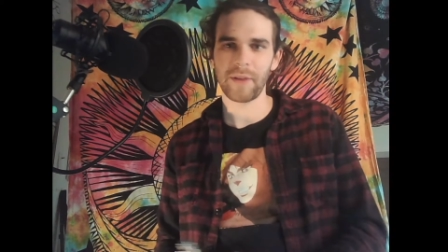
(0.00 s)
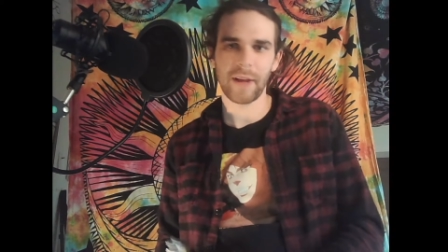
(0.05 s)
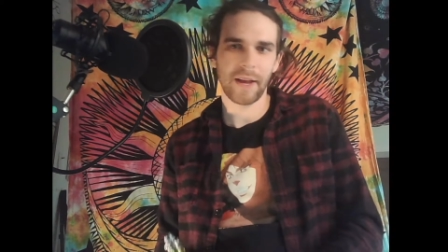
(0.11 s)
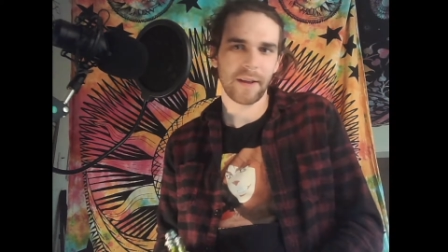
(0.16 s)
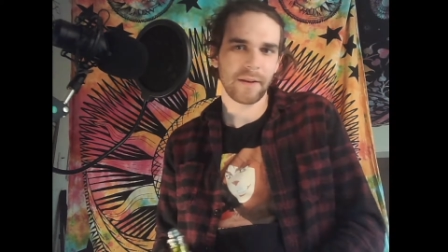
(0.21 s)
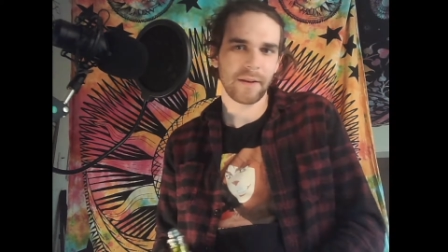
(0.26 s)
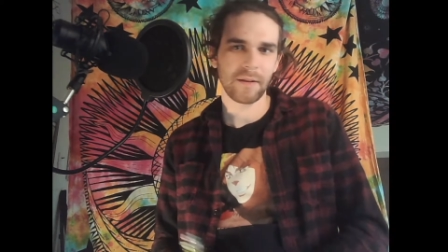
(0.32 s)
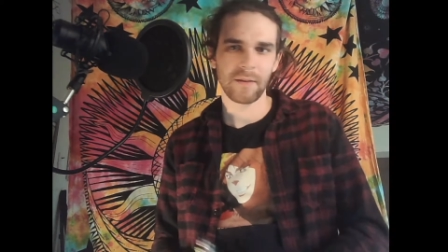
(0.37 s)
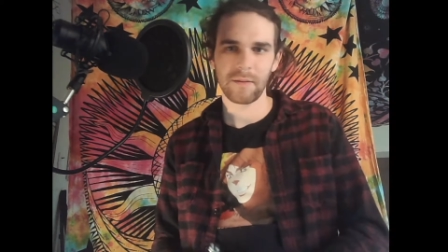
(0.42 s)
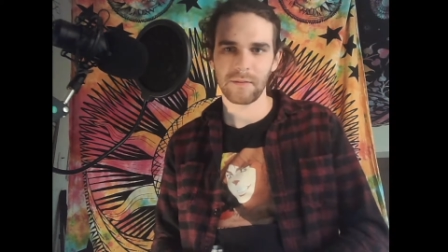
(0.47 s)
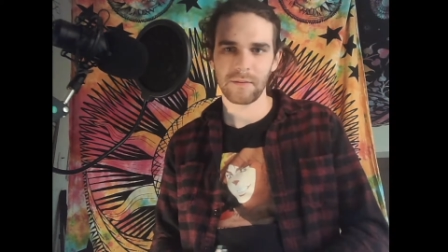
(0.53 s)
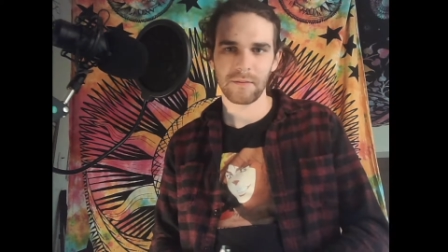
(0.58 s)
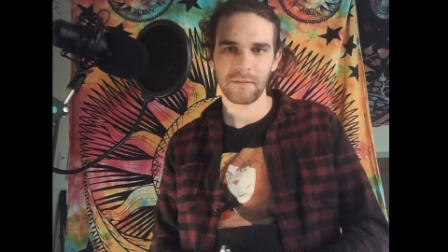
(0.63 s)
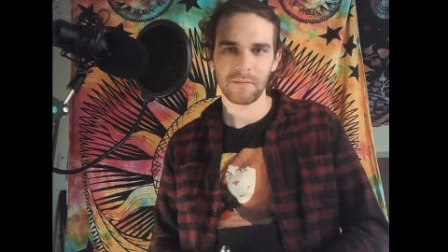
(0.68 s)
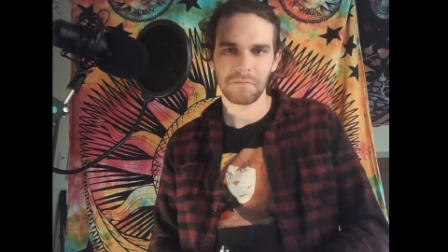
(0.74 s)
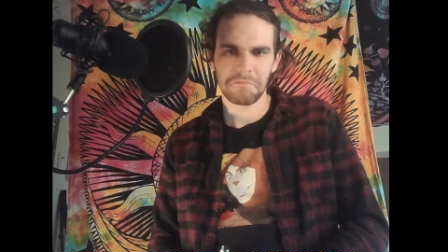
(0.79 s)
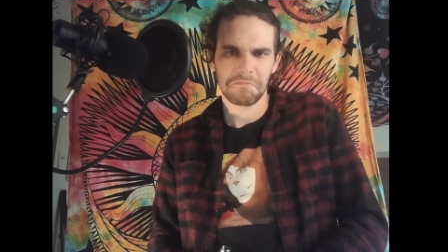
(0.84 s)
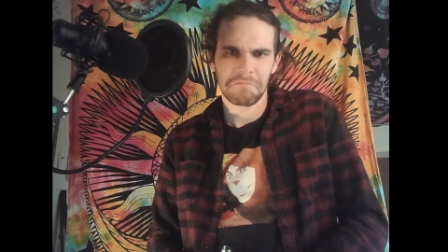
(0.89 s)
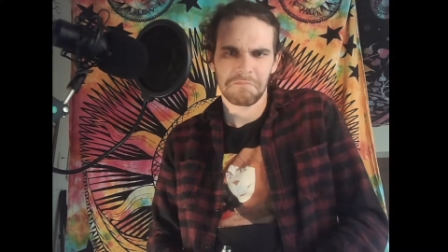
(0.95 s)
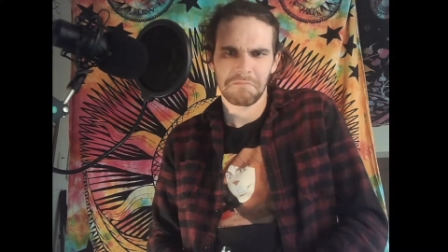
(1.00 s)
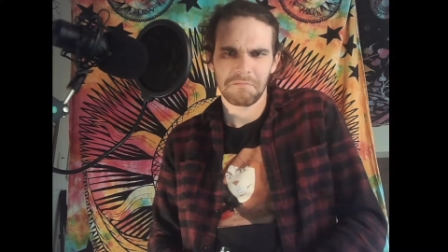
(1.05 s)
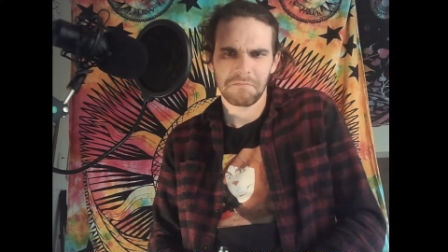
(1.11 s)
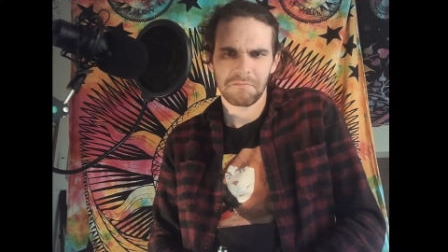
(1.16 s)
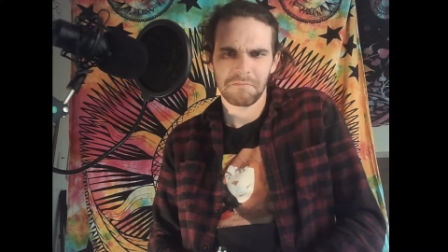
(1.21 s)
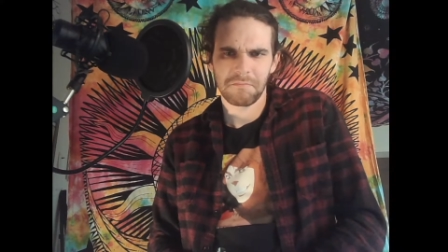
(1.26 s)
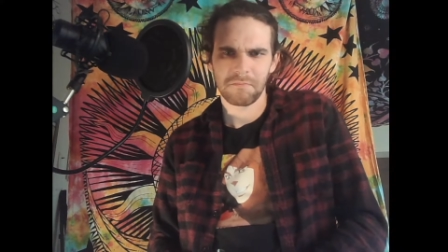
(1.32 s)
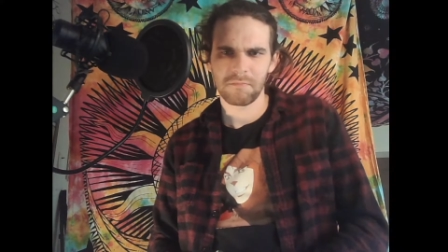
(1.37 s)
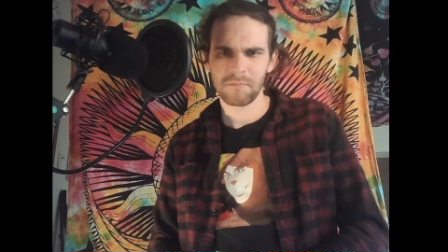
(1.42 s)
that
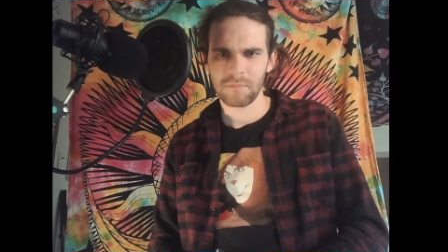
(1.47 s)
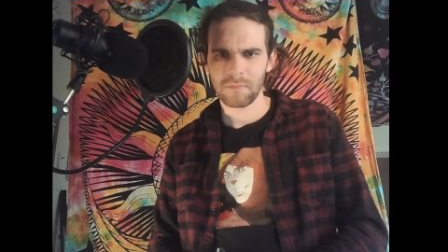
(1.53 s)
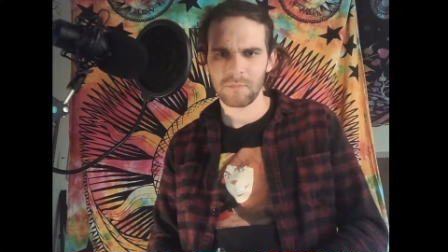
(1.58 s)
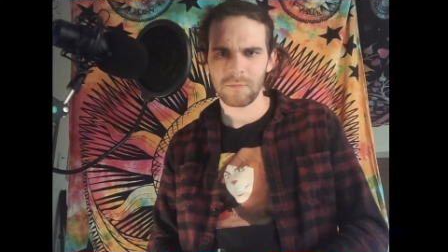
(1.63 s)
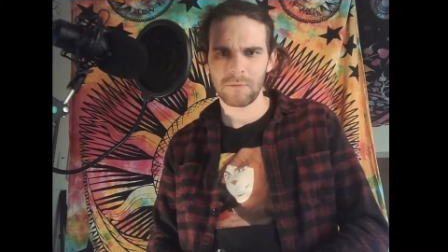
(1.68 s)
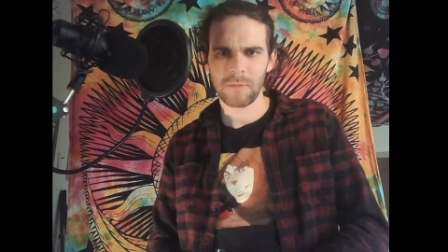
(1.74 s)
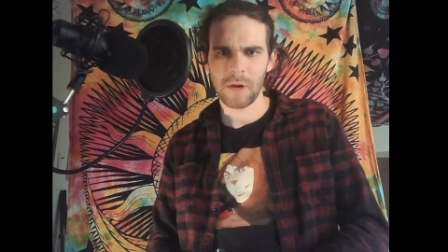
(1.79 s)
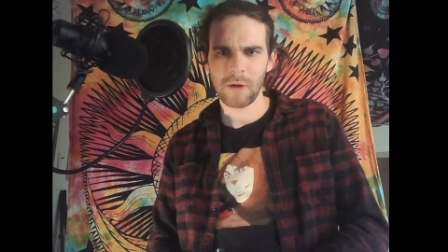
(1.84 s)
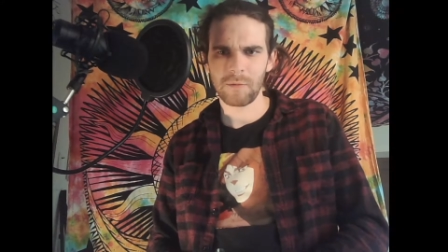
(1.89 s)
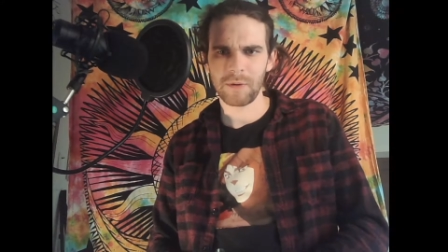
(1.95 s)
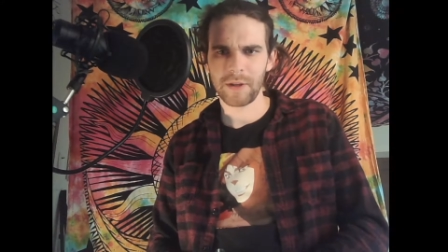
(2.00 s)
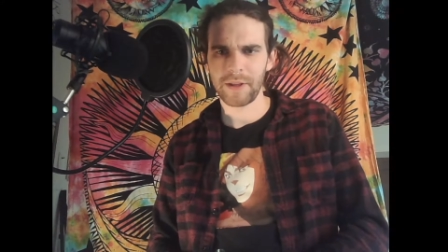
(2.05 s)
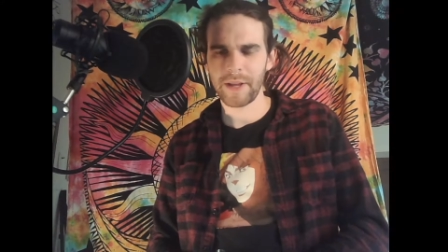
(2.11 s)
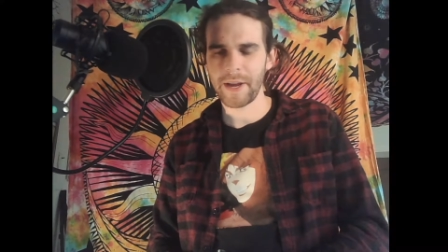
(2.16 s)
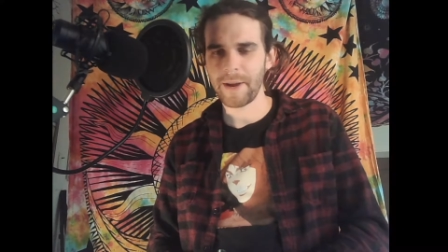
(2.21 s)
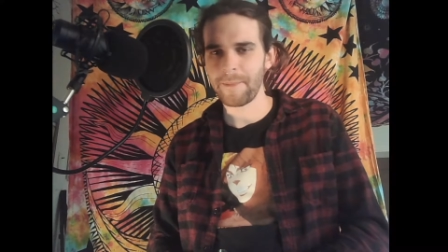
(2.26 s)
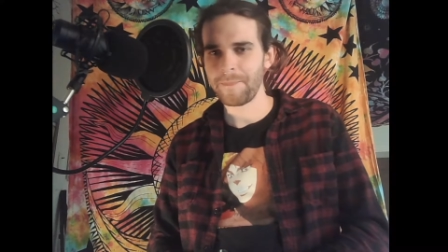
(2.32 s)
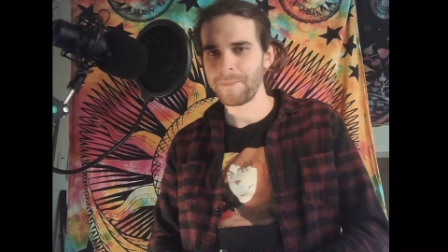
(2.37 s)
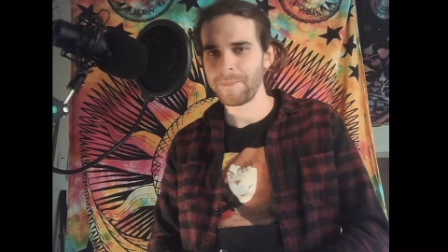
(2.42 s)
why would they?